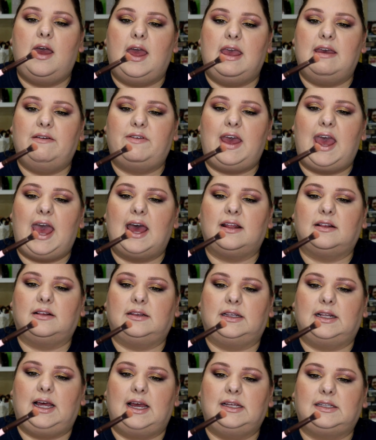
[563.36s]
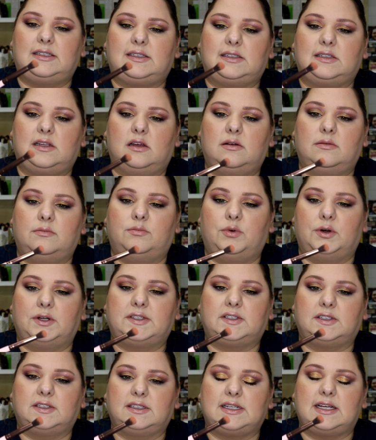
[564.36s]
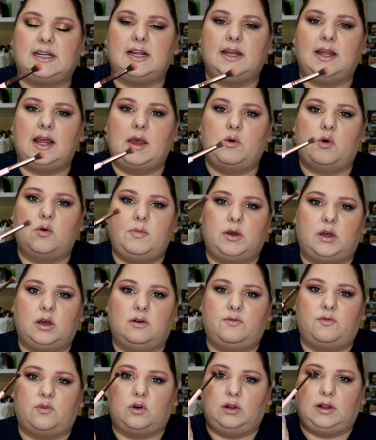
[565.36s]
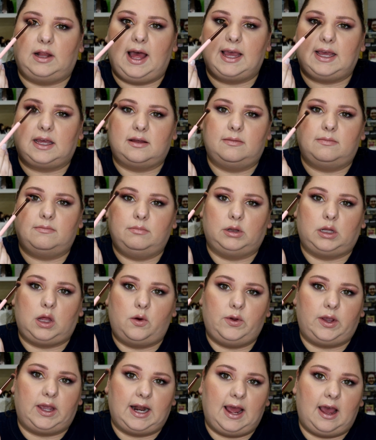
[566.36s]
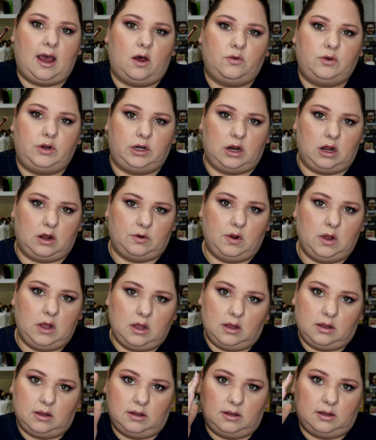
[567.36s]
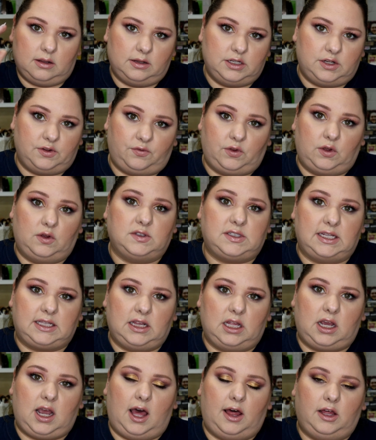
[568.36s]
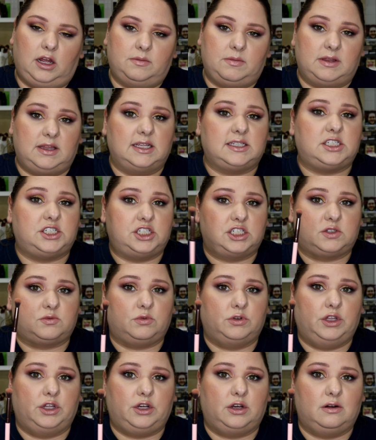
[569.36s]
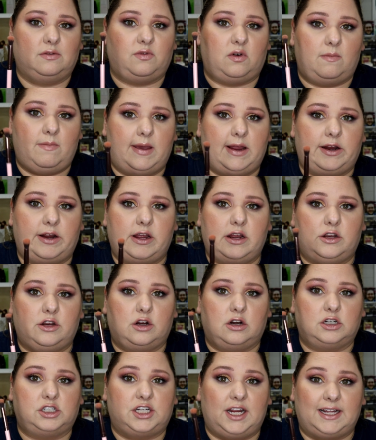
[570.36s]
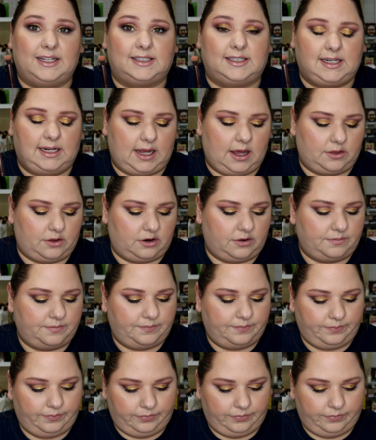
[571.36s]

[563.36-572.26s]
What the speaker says: If it had less bristles in it, it would be good for like blowing it out, you know, diffusing the color. But this is just really good for marrying your shades together.